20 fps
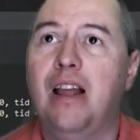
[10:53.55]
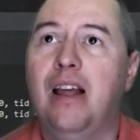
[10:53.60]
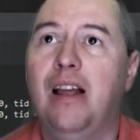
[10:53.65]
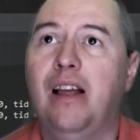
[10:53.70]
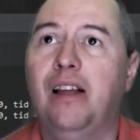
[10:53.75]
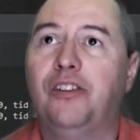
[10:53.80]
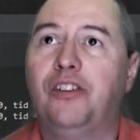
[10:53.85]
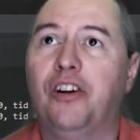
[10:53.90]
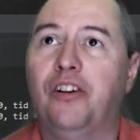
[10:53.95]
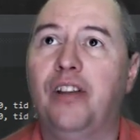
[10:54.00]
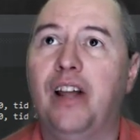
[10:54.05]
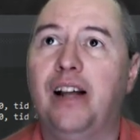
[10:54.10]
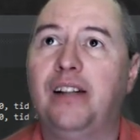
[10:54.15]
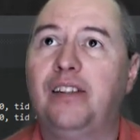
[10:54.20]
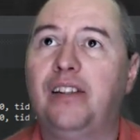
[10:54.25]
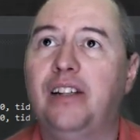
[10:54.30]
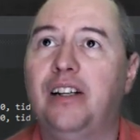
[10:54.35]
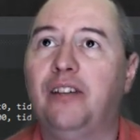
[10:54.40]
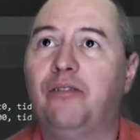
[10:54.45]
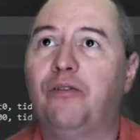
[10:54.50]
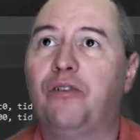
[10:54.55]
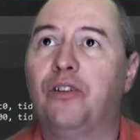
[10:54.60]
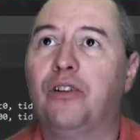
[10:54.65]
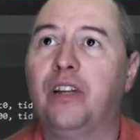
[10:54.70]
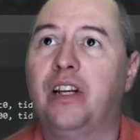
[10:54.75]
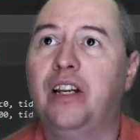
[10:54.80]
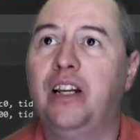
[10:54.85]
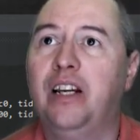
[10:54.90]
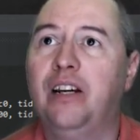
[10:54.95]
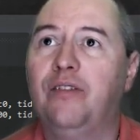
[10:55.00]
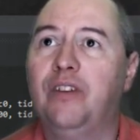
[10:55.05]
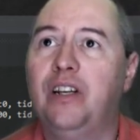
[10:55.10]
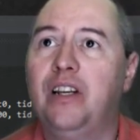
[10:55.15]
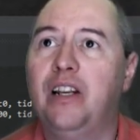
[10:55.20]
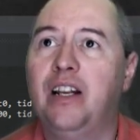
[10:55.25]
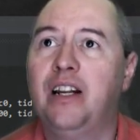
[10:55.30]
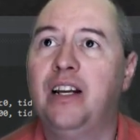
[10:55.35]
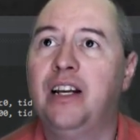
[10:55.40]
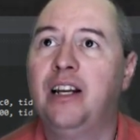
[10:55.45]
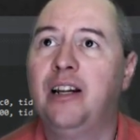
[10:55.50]
So that's it for the given
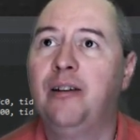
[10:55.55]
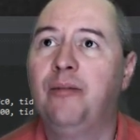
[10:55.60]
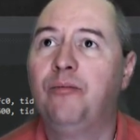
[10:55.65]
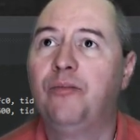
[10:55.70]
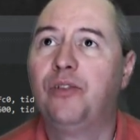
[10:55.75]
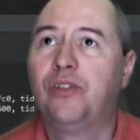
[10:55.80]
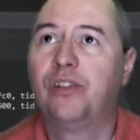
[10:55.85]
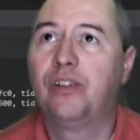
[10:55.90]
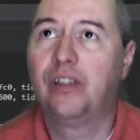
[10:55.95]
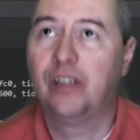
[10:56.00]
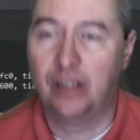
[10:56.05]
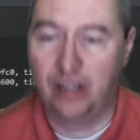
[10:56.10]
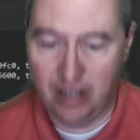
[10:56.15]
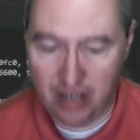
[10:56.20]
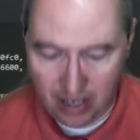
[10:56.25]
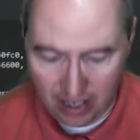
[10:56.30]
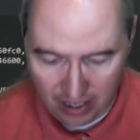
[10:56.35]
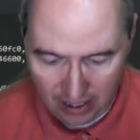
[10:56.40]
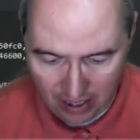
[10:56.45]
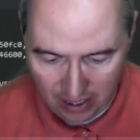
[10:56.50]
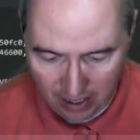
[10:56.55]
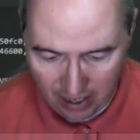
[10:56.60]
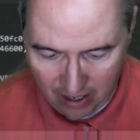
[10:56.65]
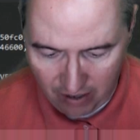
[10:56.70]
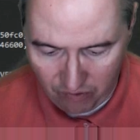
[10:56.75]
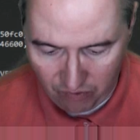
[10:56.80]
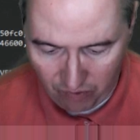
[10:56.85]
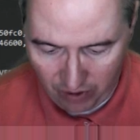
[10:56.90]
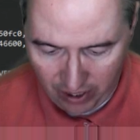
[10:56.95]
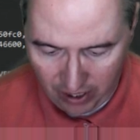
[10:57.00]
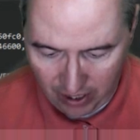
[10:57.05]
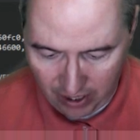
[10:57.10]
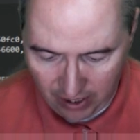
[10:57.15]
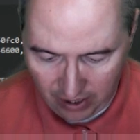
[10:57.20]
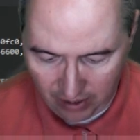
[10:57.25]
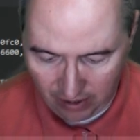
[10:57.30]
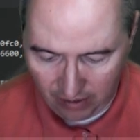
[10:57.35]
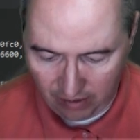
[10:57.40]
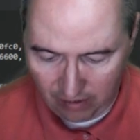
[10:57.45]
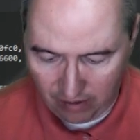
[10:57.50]
names. Then we
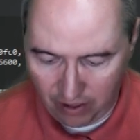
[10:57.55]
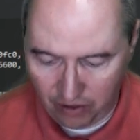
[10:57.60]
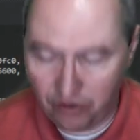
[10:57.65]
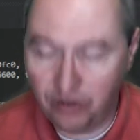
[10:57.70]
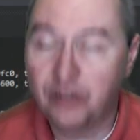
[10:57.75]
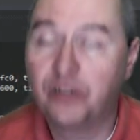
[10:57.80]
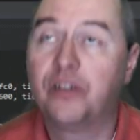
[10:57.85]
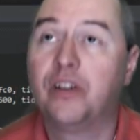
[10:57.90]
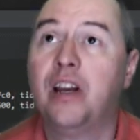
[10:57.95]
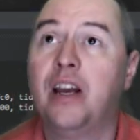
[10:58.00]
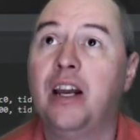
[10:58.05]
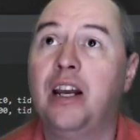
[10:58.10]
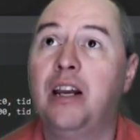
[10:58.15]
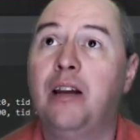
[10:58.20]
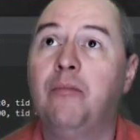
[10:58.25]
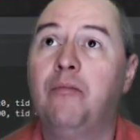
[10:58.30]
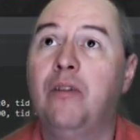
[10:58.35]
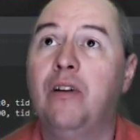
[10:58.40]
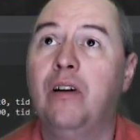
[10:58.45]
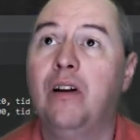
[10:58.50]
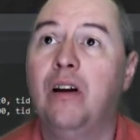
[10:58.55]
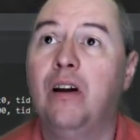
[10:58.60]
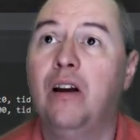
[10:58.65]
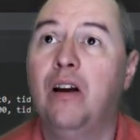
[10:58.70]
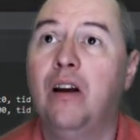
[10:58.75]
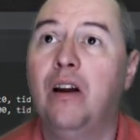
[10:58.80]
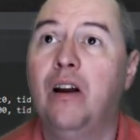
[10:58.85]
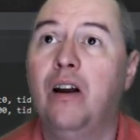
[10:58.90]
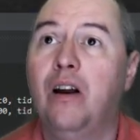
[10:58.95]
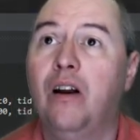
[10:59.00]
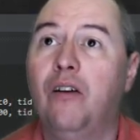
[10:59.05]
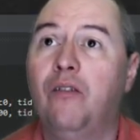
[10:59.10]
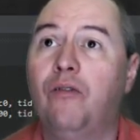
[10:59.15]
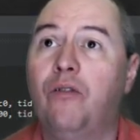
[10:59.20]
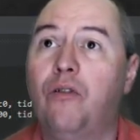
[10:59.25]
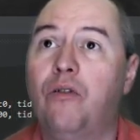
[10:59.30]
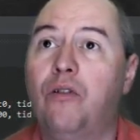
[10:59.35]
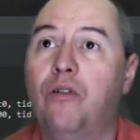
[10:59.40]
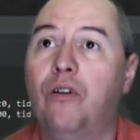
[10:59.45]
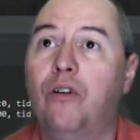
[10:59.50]
can do the same
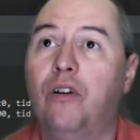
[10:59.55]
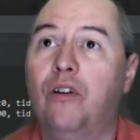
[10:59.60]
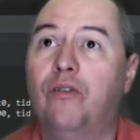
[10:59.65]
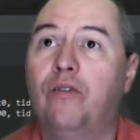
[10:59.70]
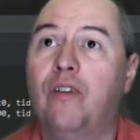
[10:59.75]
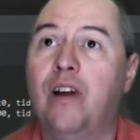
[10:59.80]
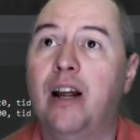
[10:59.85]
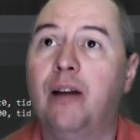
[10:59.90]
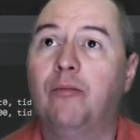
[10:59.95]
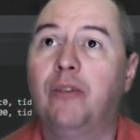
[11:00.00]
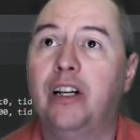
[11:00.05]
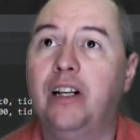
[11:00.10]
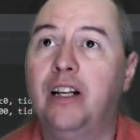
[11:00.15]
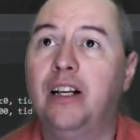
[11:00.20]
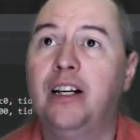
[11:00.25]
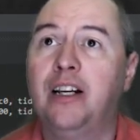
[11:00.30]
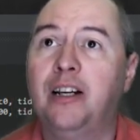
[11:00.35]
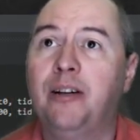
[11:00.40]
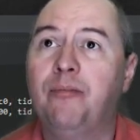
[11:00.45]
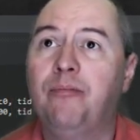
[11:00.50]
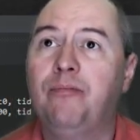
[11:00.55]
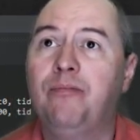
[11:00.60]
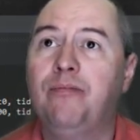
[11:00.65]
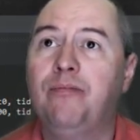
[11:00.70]
for family name.